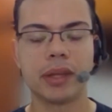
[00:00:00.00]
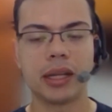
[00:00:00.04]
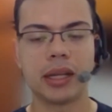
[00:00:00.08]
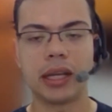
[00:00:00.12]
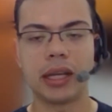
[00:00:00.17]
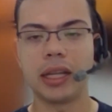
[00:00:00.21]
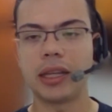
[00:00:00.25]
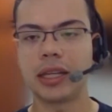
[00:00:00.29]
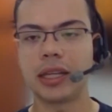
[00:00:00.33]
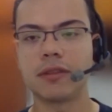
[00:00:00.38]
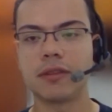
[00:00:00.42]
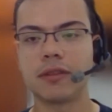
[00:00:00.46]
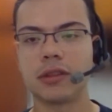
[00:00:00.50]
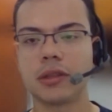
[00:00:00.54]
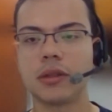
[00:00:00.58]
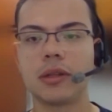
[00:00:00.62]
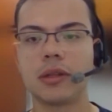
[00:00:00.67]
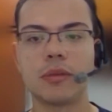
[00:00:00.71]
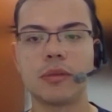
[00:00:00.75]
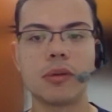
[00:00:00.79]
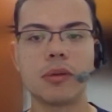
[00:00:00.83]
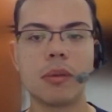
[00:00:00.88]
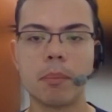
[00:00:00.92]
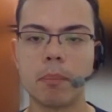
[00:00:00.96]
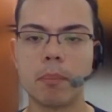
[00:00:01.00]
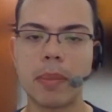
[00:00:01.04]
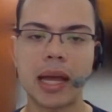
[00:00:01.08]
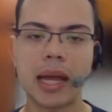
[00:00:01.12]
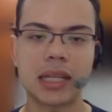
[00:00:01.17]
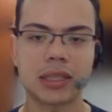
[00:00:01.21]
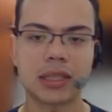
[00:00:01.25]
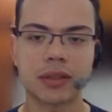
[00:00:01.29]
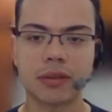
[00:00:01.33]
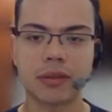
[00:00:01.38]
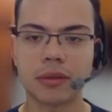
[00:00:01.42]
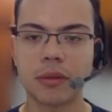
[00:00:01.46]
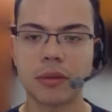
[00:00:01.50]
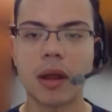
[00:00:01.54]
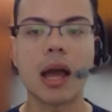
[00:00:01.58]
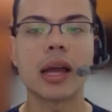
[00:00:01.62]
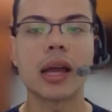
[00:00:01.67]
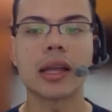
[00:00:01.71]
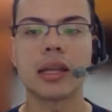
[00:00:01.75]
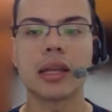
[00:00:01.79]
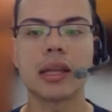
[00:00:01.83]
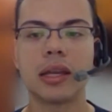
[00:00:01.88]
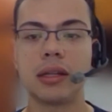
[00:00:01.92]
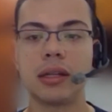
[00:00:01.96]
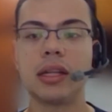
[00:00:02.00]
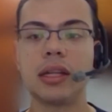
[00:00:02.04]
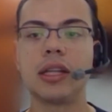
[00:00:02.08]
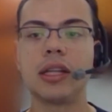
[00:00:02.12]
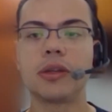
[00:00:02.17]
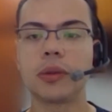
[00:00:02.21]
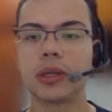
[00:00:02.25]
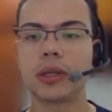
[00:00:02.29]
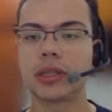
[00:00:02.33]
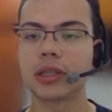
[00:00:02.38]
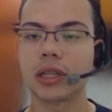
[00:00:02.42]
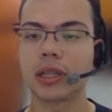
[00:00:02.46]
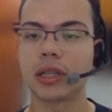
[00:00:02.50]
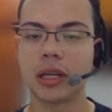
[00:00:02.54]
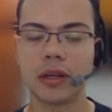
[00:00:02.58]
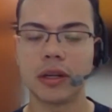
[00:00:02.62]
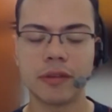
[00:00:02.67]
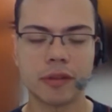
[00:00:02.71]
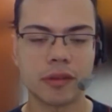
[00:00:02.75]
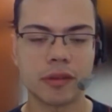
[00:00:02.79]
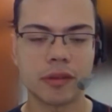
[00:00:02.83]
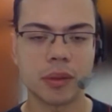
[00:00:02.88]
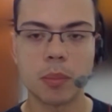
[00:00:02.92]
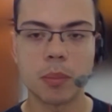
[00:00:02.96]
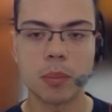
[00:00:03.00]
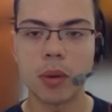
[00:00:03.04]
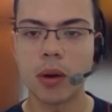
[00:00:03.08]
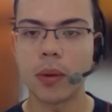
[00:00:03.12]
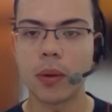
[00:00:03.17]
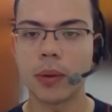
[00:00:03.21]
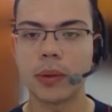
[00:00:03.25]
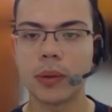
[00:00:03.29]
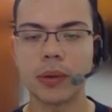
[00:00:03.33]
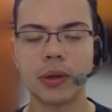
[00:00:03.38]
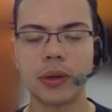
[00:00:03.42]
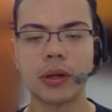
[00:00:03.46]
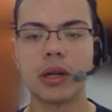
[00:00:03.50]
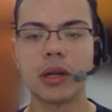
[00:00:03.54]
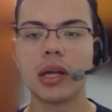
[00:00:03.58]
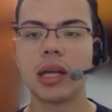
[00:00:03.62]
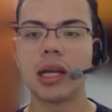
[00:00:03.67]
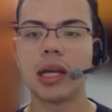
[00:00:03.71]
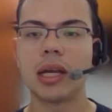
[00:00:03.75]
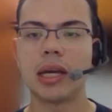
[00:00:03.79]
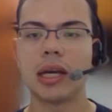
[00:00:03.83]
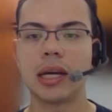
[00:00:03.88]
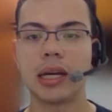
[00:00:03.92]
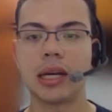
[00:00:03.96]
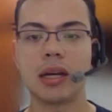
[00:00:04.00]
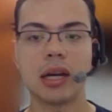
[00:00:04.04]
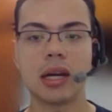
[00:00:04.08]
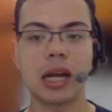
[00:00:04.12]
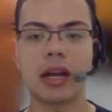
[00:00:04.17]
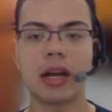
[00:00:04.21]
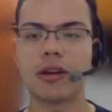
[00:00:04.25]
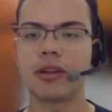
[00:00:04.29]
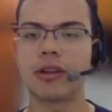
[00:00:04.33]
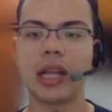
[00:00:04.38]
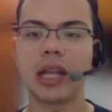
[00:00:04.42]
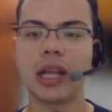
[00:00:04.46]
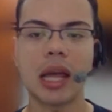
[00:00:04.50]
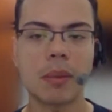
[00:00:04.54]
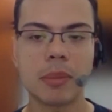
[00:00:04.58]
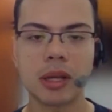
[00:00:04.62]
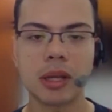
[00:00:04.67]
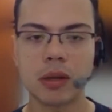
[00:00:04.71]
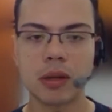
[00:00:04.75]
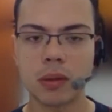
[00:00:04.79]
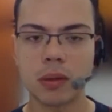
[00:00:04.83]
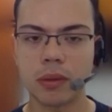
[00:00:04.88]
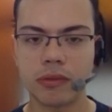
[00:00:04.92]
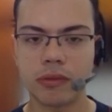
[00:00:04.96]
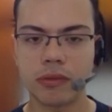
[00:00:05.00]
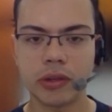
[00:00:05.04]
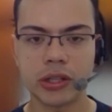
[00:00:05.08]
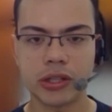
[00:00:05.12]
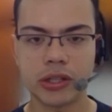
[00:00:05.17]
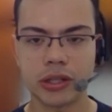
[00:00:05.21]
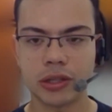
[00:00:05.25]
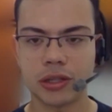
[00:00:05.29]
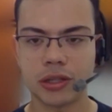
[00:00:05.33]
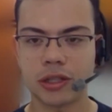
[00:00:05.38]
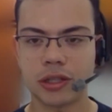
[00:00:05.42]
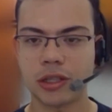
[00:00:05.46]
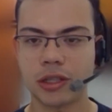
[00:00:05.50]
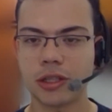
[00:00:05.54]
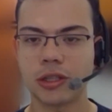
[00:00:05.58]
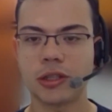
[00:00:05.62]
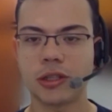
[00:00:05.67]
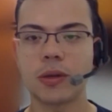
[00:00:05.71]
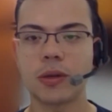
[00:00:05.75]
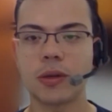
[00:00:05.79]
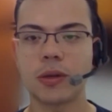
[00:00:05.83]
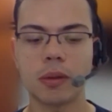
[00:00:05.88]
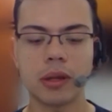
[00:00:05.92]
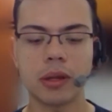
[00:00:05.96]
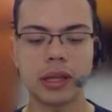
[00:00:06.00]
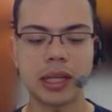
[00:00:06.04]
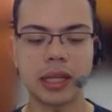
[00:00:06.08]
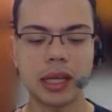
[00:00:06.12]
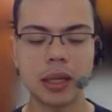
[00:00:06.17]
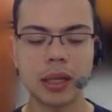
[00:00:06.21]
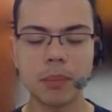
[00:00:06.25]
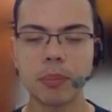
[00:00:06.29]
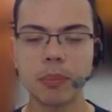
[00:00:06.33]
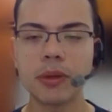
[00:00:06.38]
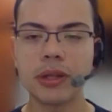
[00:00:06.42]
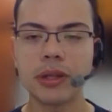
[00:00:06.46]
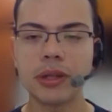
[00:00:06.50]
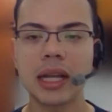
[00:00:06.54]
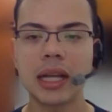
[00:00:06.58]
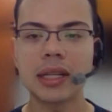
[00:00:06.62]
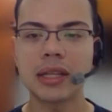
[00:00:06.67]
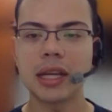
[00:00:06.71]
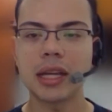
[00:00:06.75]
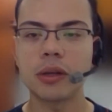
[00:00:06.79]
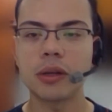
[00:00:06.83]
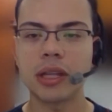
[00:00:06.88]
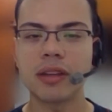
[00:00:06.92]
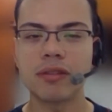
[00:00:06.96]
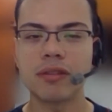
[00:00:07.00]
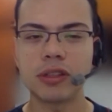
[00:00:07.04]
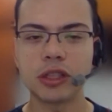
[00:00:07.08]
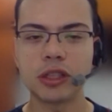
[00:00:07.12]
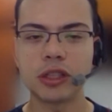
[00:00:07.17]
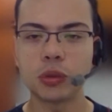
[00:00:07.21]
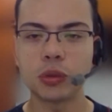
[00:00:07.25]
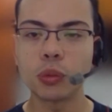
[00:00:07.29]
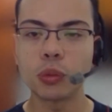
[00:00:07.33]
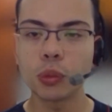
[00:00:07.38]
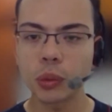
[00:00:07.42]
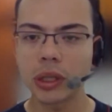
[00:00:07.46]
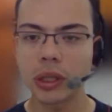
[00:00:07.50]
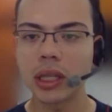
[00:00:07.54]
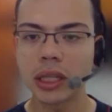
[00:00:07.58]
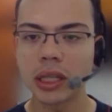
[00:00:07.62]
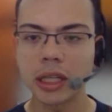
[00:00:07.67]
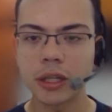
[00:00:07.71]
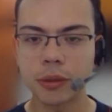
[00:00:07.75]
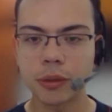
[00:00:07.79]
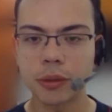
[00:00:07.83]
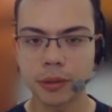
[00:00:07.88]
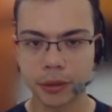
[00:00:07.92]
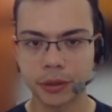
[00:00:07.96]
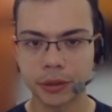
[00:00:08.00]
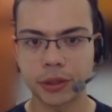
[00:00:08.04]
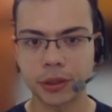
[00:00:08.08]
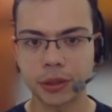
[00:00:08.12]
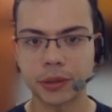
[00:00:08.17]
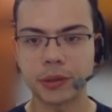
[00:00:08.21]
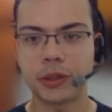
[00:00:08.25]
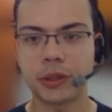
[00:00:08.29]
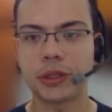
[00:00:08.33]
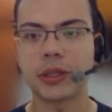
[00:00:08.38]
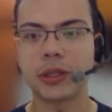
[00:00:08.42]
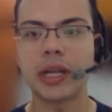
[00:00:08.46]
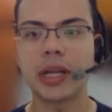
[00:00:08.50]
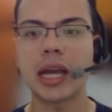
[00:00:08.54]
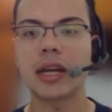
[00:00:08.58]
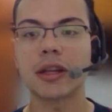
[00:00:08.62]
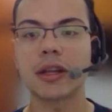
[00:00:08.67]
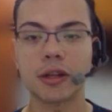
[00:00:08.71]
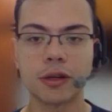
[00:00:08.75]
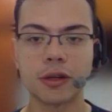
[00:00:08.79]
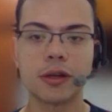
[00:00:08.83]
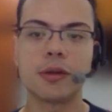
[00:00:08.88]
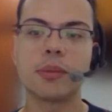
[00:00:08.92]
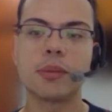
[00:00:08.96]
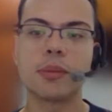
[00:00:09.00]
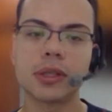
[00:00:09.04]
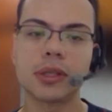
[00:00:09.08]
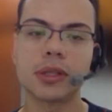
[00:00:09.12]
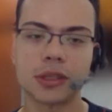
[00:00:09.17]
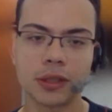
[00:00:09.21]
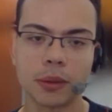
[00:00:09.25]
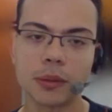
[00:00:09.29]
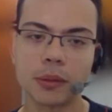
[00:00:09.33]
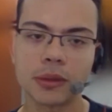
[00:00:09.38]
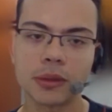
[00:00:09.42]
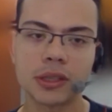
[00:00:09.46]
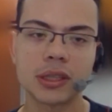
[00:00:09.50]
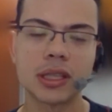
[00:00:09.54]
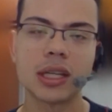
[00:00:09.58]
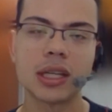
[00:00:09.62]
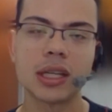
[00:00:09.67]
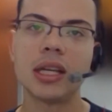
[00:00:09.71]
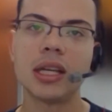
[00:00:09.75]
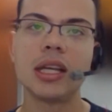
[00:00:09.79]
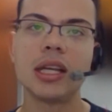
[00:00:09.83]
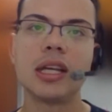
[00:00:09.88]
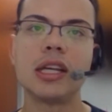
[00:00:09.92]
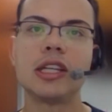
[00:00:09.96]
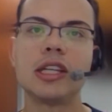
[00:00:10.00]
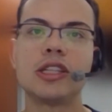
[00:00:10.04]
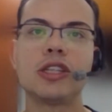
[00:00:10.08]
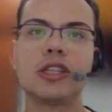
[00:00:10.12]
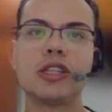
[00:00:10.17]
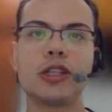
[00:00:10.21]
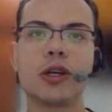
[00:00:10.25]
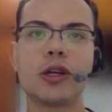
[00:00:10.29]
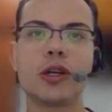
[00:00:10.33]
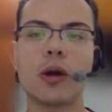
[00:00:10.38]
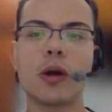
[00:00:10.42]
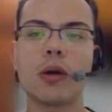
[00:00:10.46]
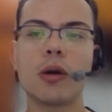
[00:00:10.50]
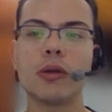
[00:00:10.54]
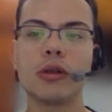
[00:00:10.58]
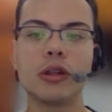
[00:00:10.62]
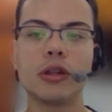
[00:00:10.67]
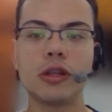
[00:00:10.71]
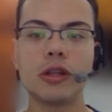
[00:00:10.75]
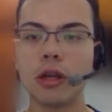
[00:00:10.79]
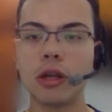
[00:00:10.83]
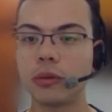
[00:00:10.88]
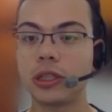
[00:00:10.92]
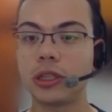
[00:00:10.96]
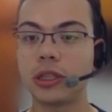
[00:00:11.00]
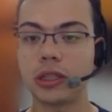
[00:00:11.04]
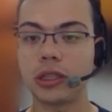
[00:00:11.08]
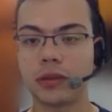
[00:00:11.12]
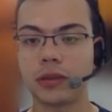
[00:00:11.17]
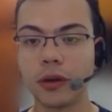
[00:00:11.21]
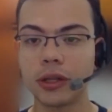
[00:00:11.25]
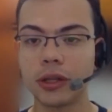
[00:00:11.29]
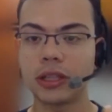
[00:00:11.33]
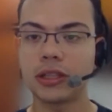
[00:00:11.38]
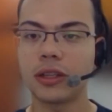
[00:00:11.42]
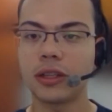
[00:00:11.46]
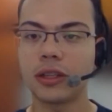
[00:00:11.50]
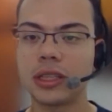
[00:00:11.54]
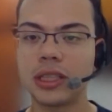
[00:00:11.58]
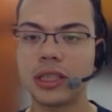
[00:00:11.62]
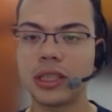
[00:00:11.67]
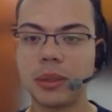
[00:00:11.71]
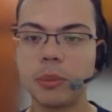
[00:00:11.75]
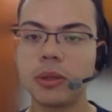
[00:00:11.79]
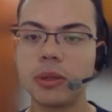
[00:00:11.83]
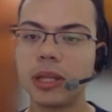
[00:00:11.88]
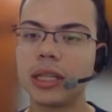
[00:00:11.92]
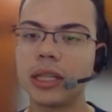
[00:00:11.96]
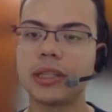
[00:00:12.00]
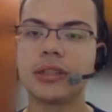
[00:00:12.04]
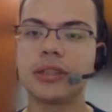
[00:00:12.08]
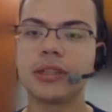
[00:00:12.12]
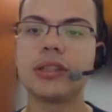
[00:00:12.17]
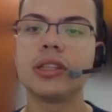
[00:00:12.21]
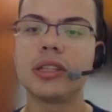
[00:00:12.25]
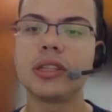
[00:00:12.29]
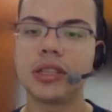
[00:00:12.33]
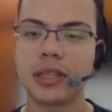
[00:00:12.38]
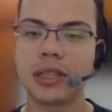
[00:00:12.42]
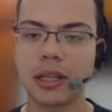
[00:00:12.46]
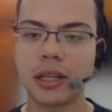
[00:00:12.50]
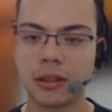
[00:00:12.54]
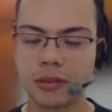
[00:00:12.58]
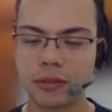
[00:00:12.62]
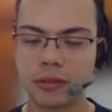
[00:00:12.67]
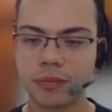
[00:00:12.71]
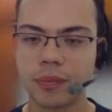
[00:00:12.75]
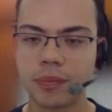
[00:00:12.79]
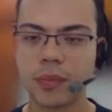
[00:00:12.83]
in terms of the mass of the rocket, the thrust curve of the motor, aerodynamic coefficients. So the input data that you give is really crucial to get good results. So don't just focus on the simulation itself.